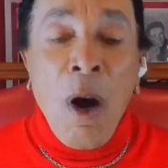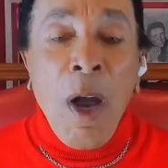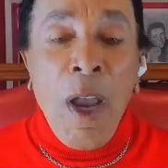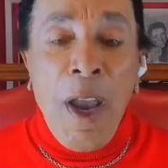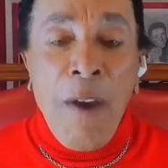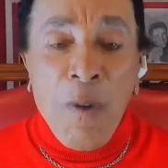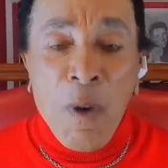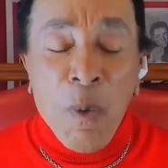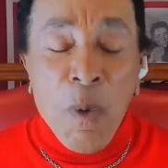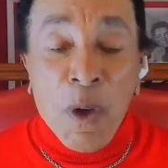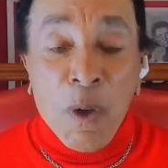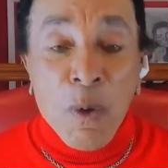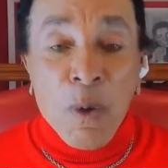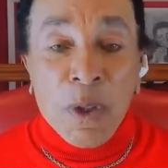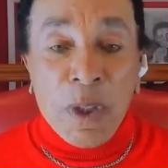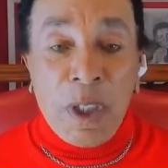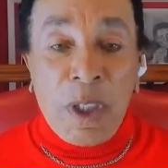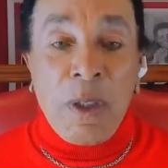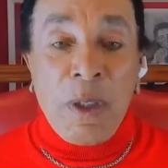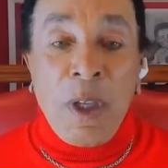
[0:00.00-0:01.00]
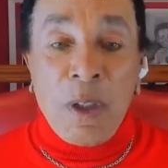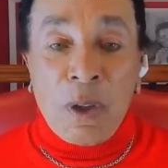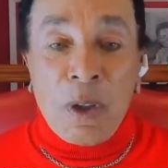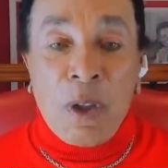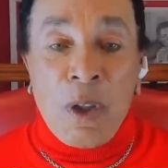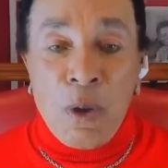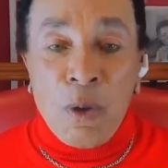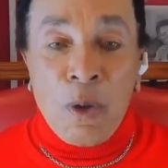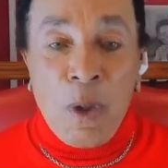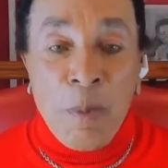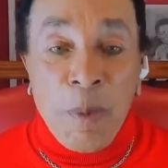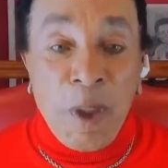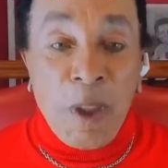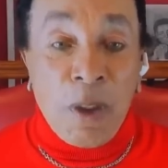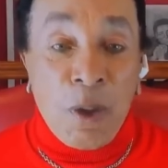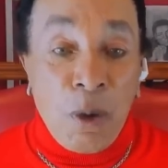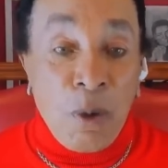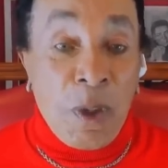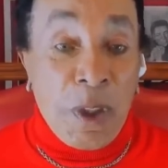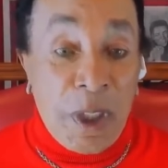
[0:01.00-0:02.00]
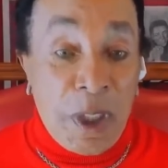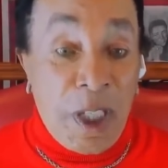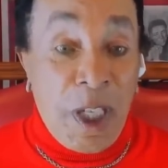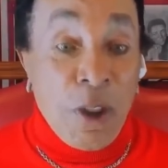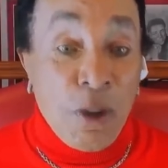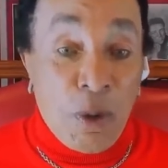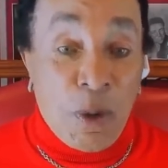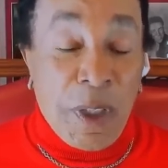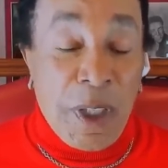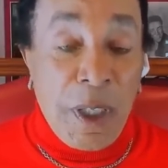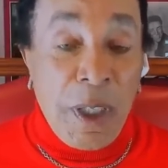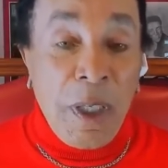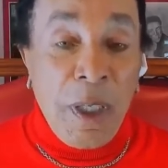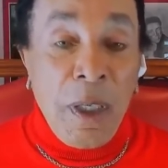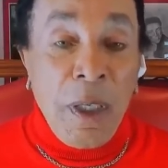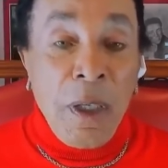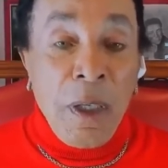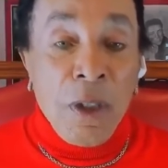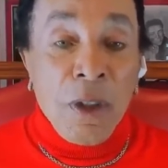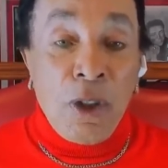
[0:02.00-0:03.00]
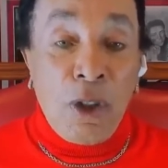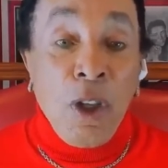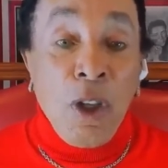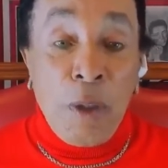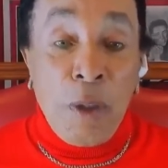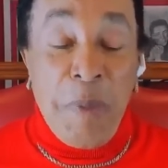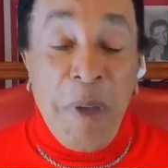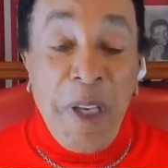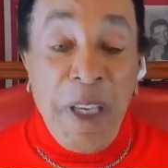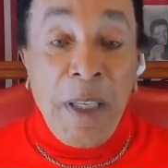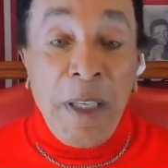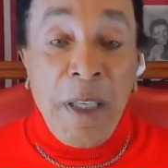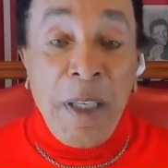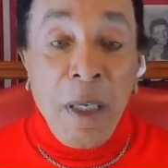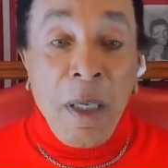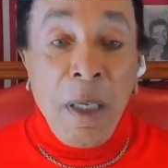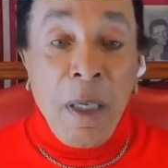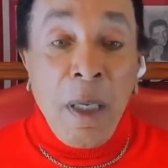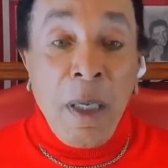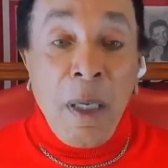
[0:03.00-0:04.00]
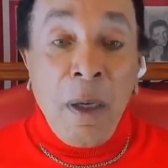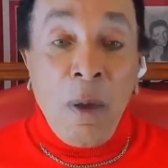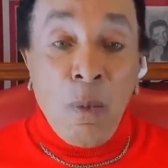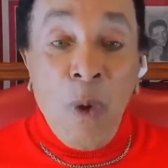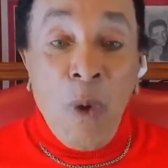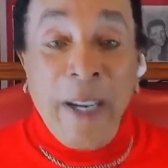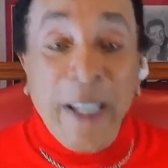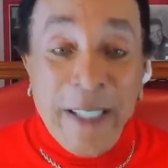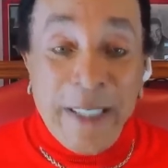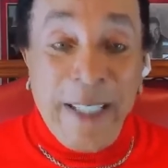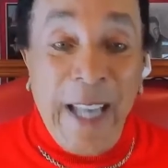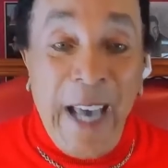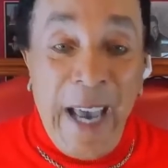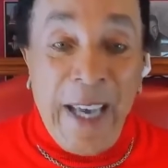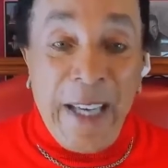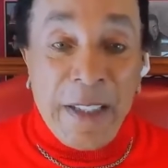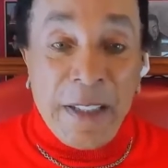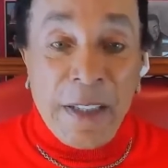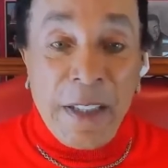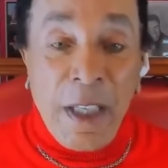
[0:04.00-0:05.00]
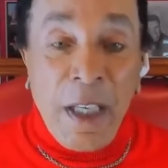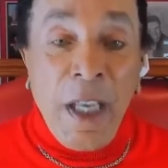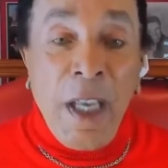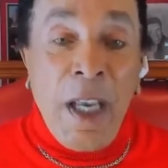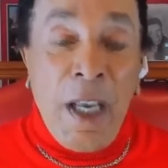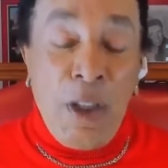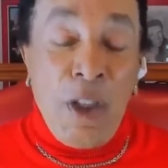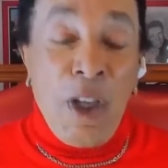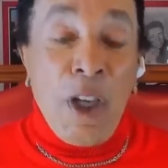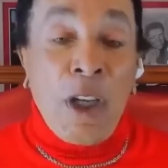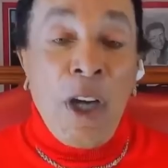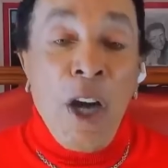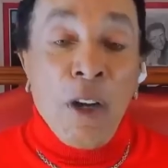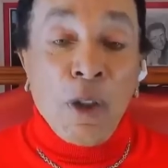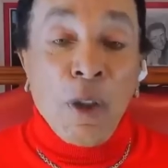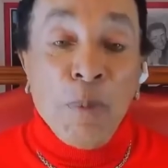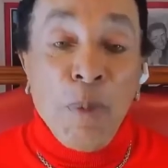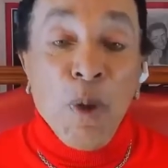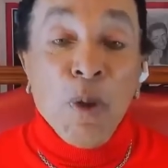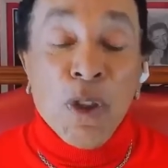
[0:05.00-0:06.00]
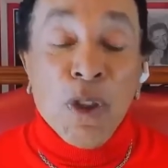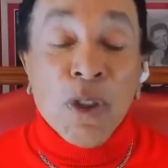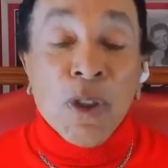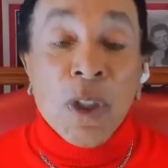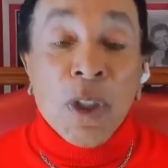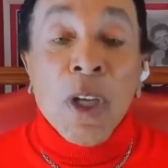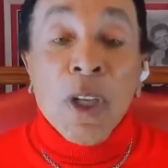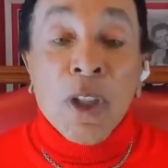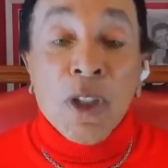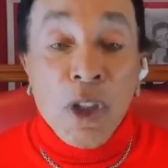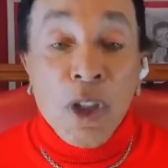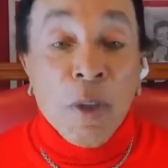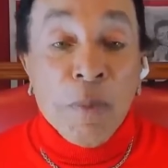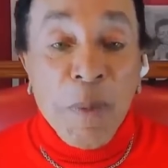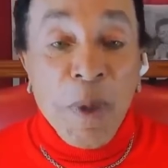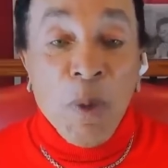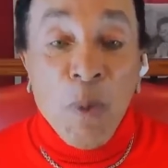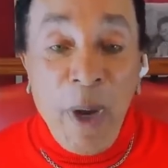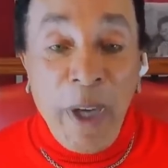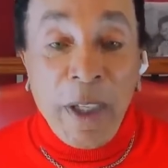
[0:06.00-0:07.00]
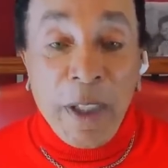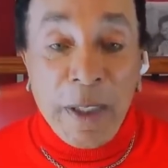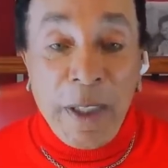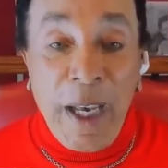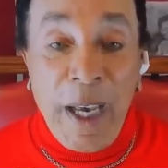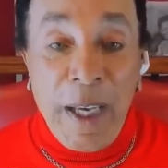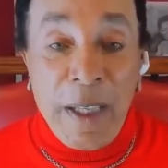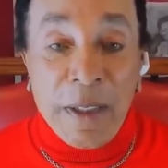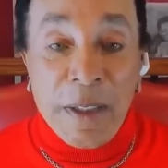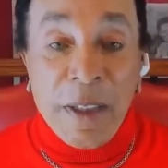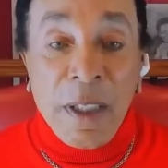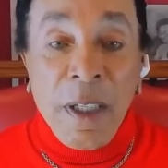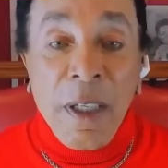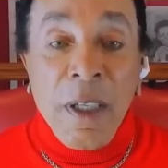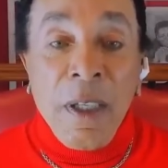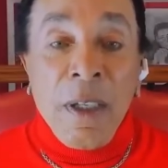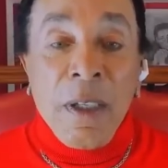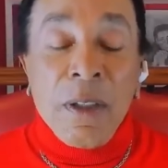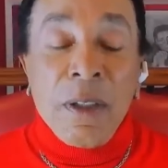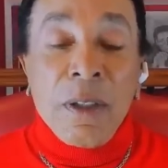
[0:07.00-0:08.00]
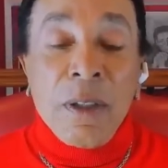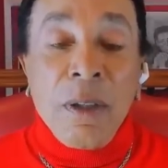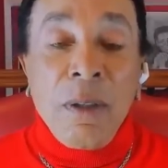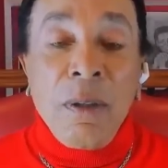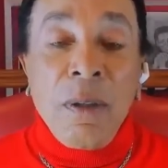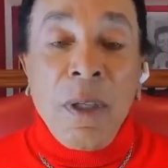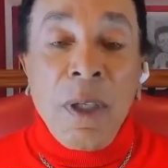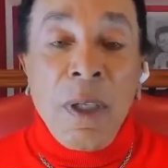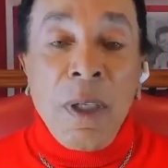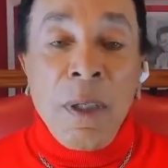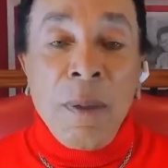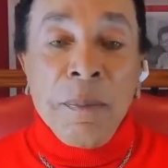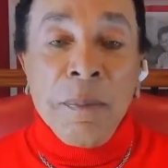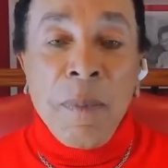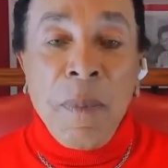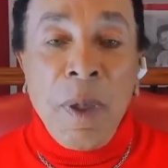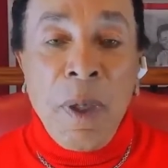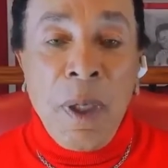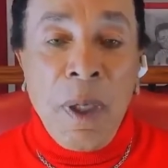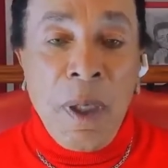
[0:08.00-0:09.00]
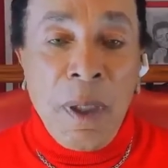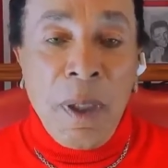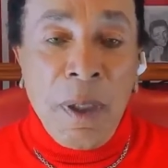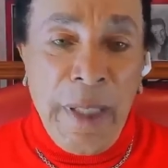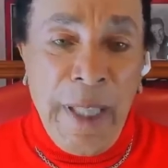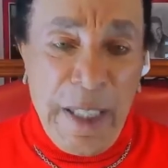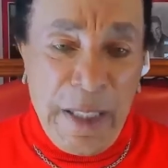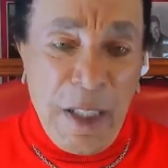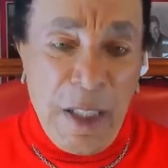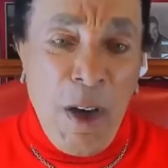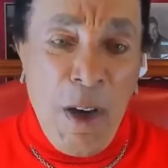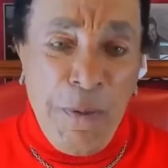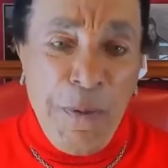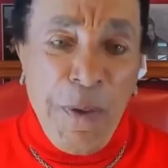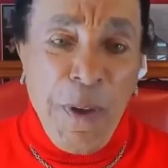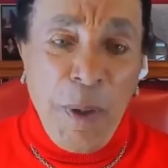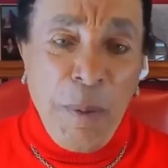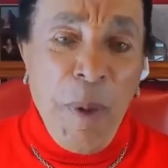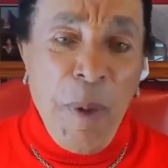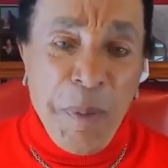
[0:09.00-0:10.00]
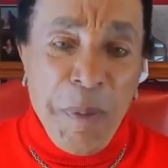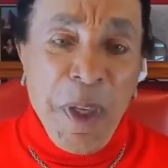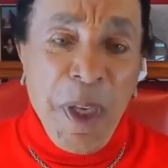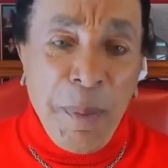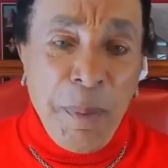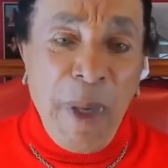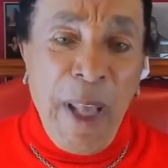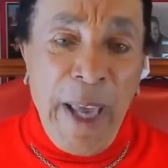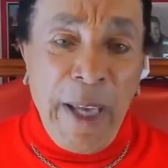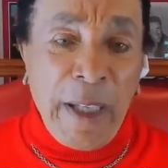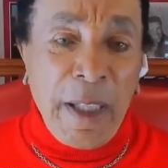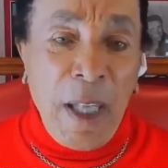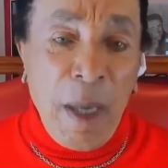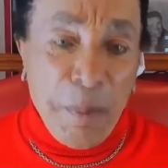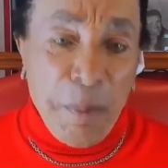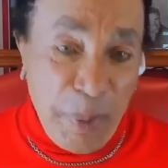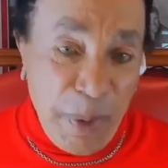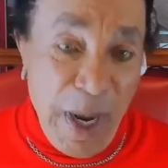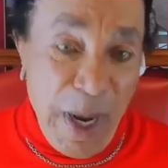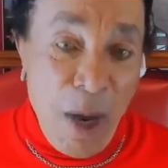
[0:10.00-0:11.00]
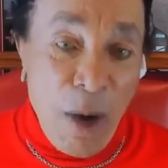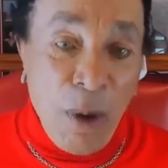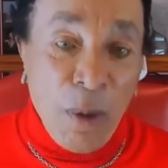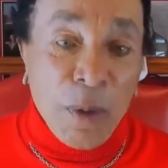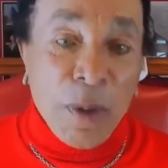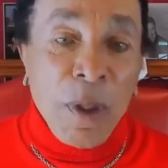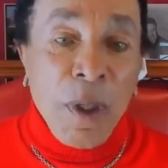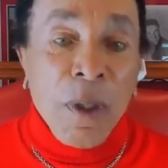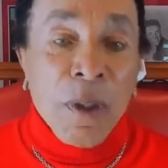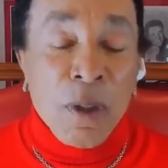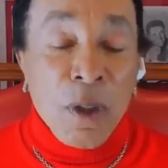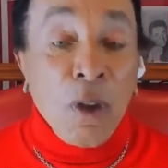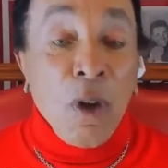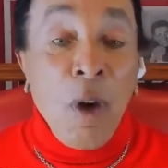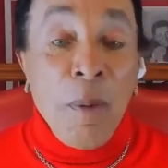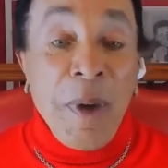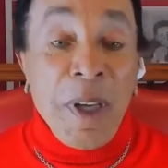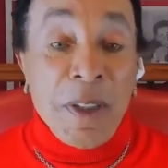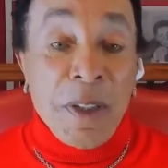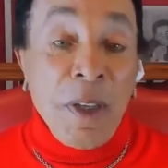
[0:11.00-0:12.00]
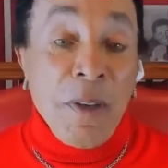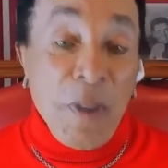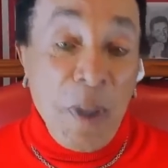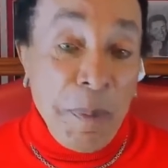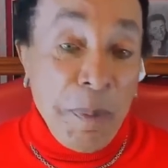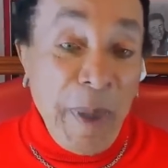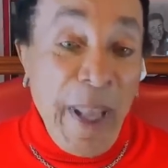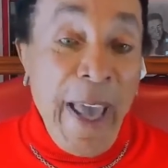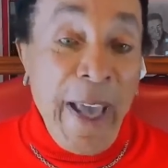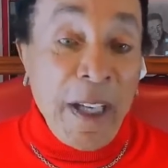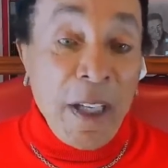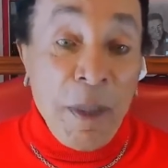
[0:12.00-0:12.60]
Everyone who has contributed to this country should be recognized, and their contributions should be recognized. So that's how I feel about being Black, and I'm proud to call myself a Black